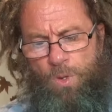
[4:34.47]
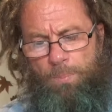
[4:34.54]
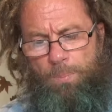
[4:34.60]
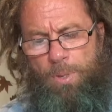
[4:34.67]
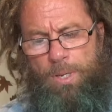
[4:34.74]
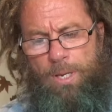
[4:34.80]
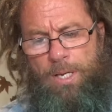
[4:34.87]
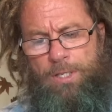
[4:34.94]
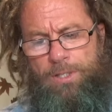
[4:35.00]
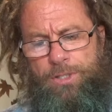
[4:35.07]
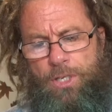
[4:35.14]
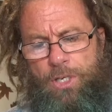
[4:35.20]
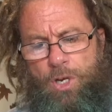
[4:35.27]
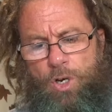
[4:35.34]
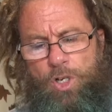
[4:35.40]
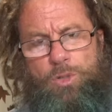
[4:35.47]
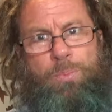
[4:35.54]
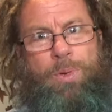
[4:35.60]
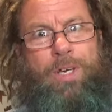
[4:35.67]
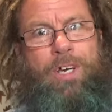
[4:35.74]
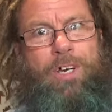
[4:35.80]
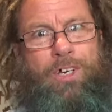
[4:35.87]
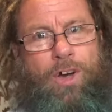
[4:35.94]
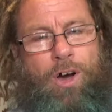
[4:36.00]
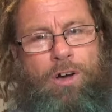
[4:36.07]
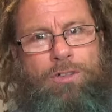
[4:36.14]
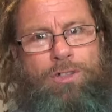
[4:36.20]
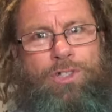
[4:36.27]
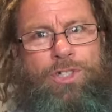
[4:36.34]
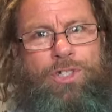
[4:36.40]
But it's a cosmic
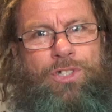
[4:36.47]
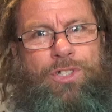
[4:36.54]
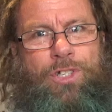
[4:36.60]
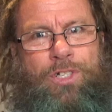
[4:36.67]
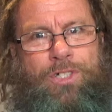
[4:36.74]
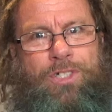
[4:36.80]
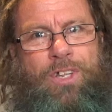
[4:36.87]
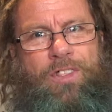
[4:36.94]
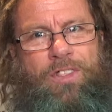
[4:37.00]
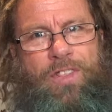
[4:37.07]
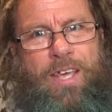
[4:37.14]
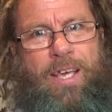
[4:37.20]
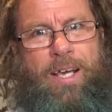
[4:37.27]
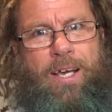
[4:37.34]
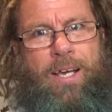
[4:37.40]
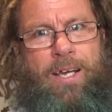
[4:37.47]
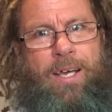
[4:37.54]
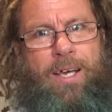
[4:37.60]
consciousness thing.